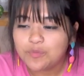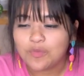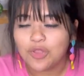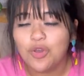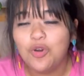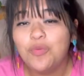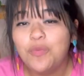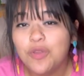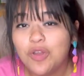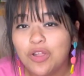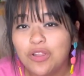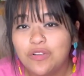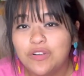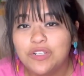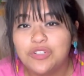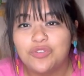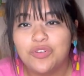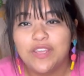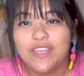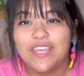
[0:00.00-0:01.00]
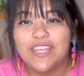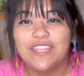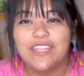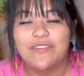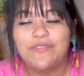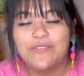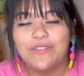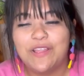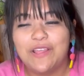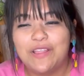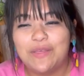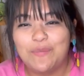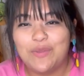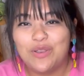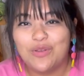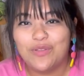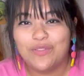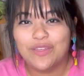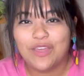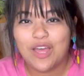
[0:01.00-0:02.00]
Hope you all are enjoying it. Definitely let me
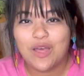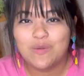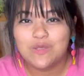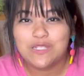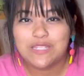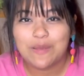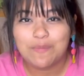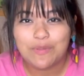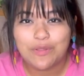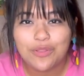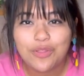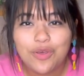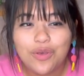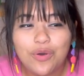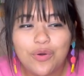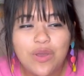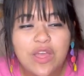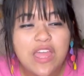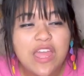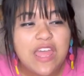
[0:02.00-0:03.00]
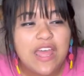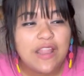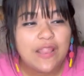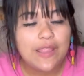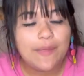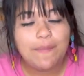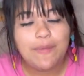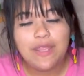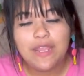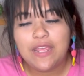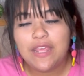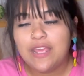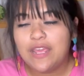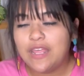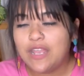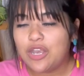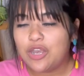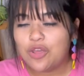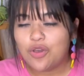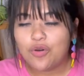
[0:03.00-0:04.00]
know in the comments down below. Let
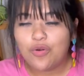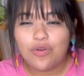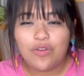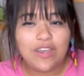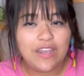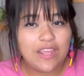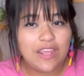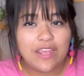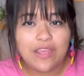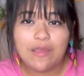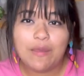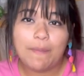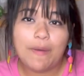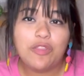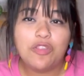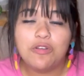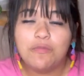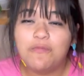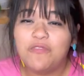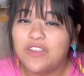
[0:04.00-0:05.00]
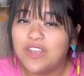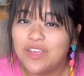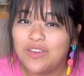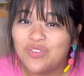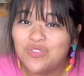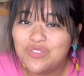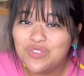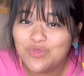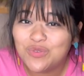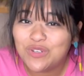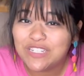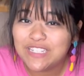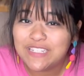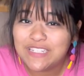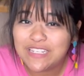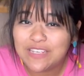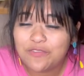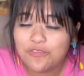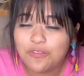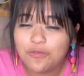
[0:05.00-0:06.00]
me know any other videos you want to
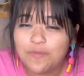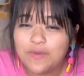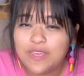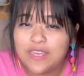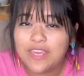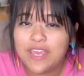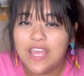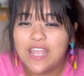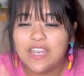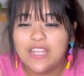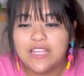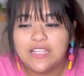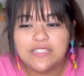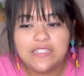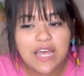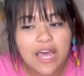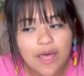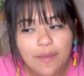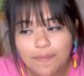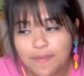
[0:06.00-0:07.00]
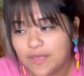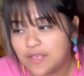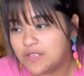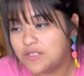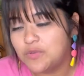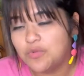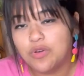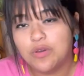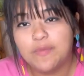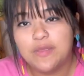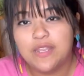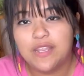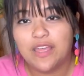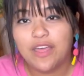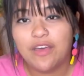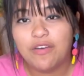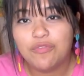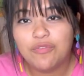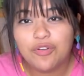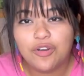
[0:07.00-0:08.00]
see from me, any topics you want me to
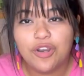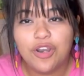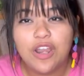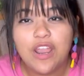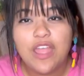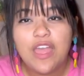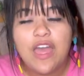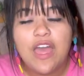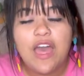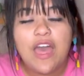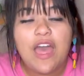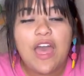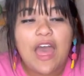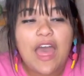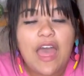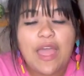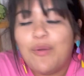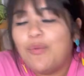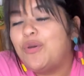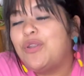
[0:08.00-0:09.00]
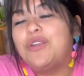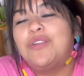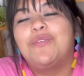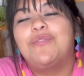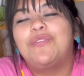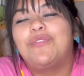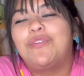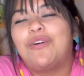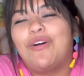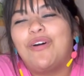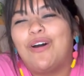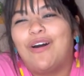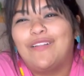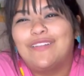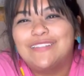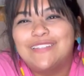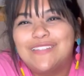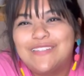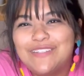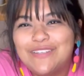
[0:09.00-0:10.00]
cover. I want to know it
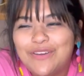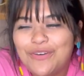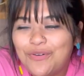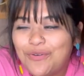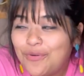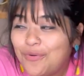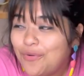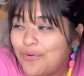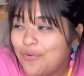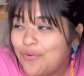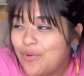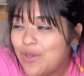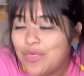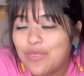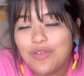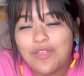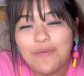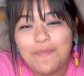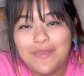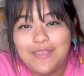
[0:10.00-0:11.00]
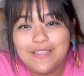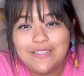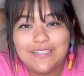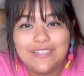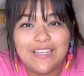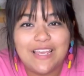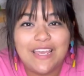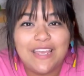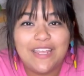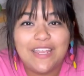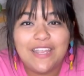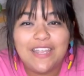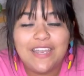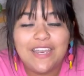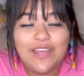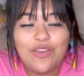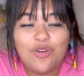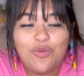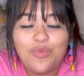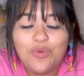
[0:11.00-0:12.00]
all. So with all that being
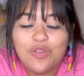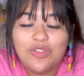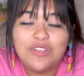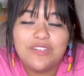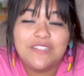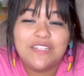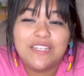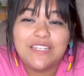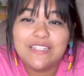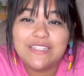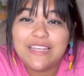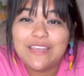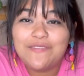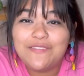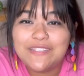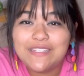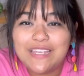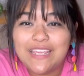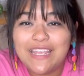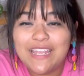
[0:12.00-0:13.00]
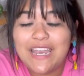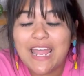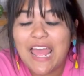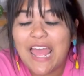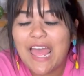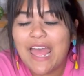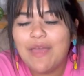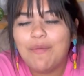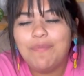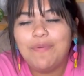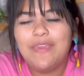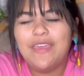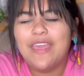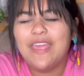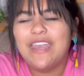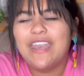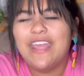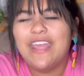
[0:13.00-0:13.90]
said, I hope you all are staying safe, staying happy and